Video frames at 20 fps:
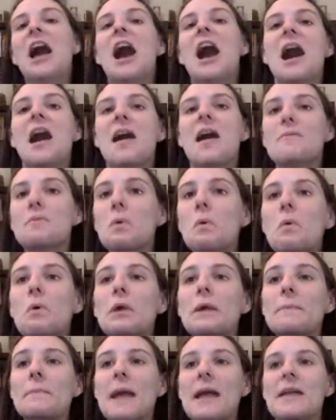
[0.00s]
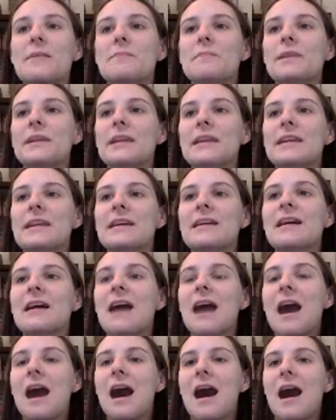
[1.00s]
Um, or it might be,
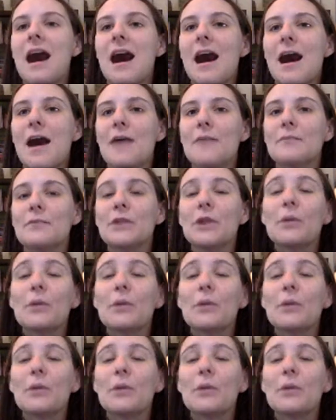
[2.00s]
um,